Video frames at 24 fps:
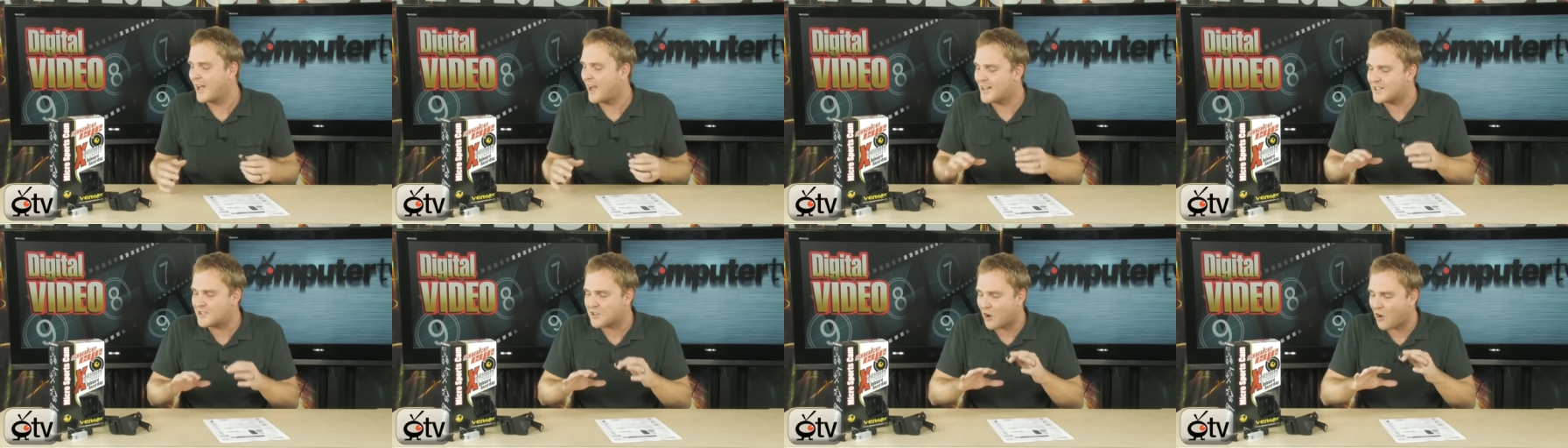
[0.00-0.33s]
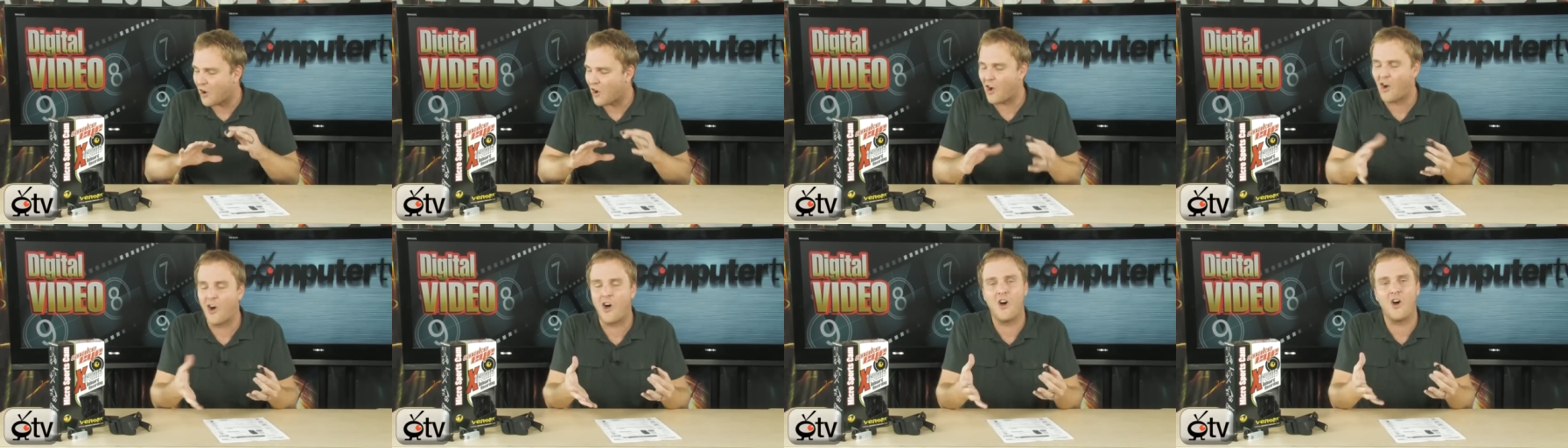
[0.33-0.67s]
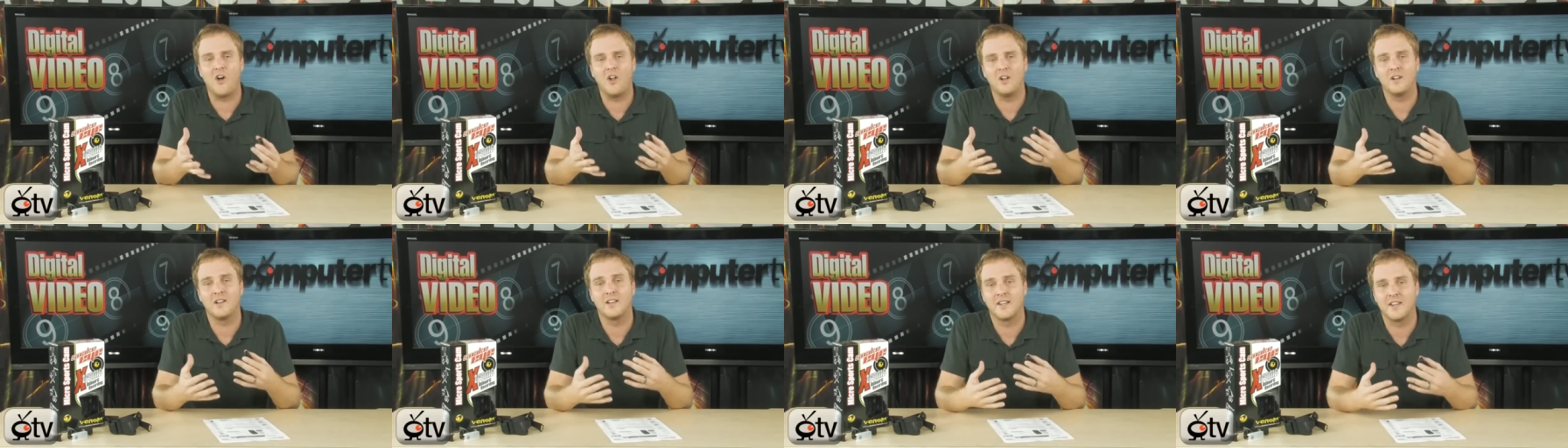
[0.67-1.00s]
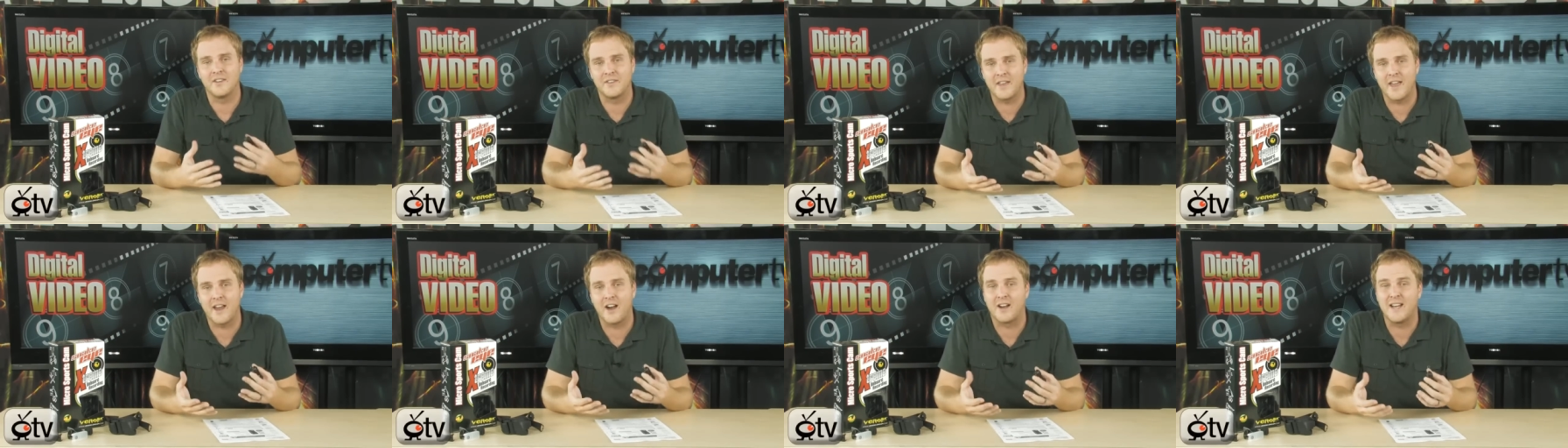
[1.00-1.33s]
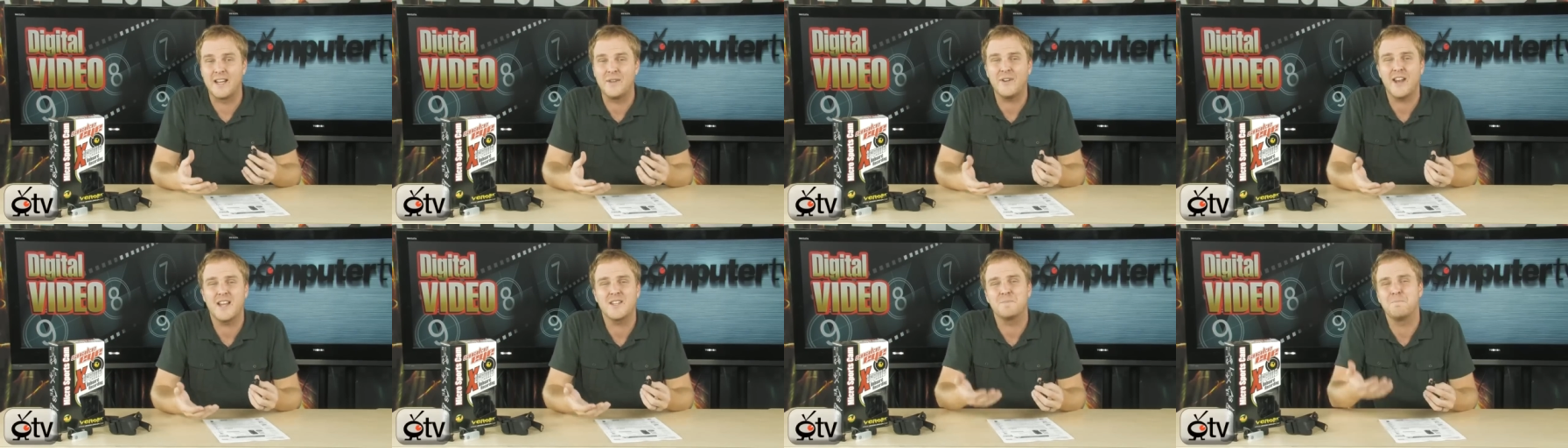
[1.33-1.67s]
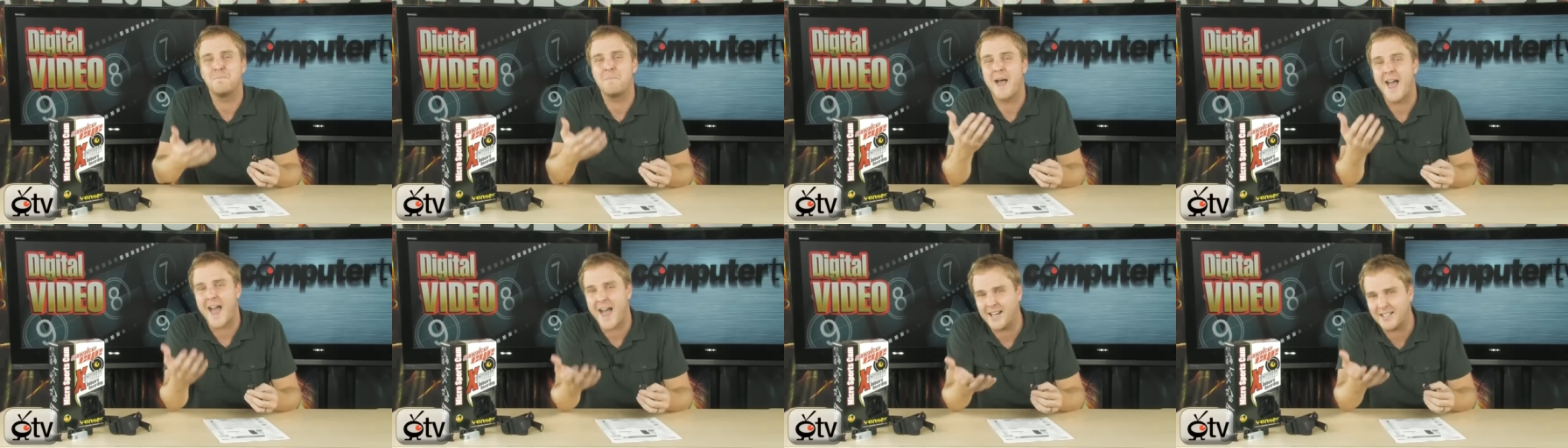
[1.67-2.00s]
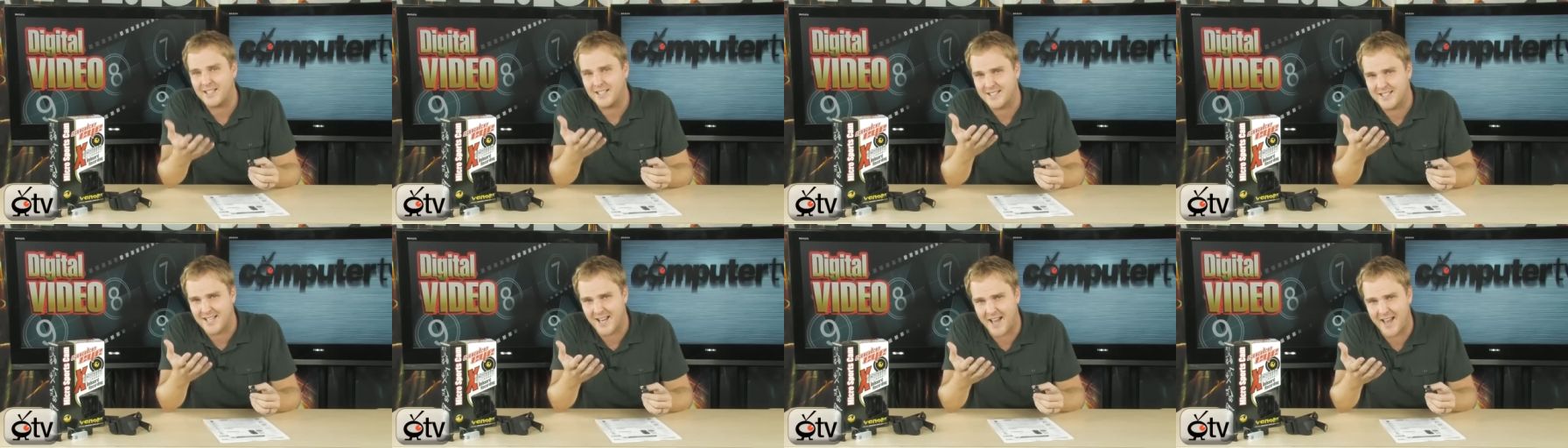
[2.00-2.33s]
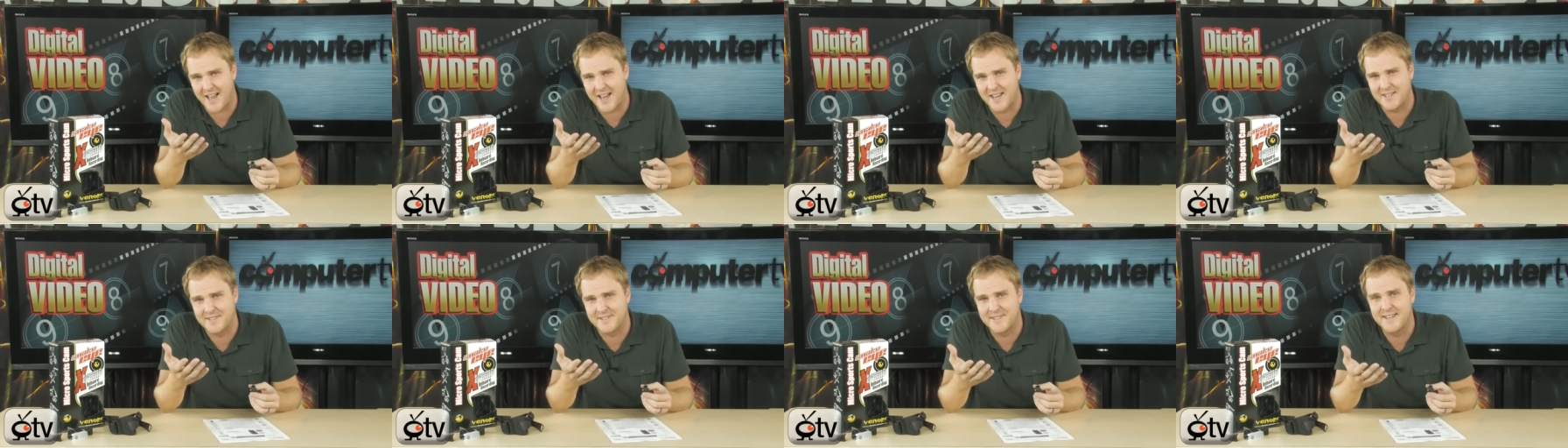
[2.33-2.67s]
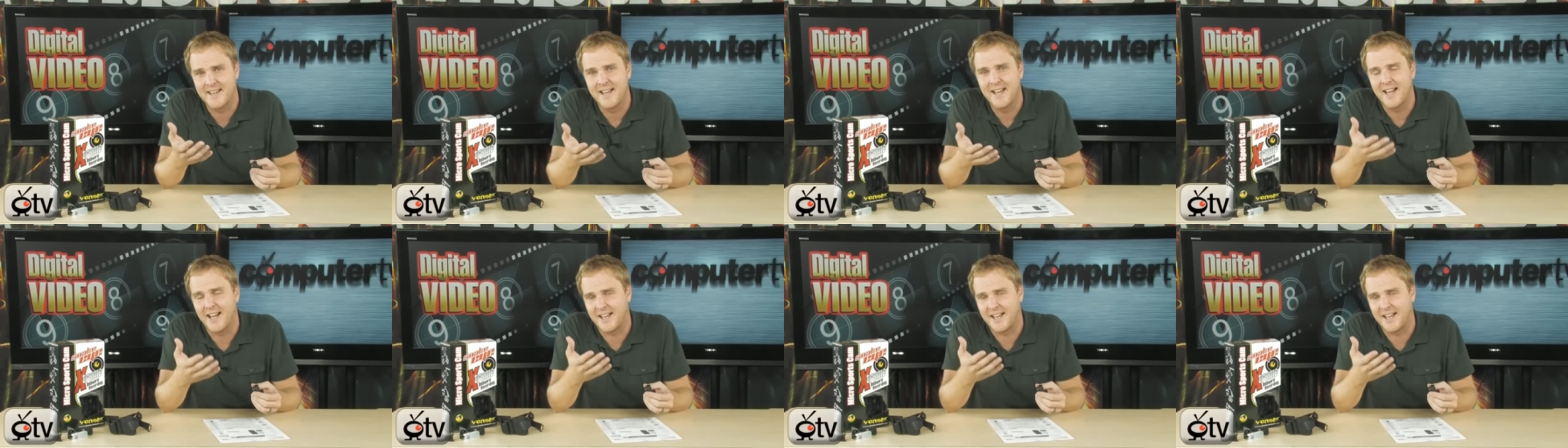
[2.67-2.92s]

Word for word: It's all there. Even has magnetized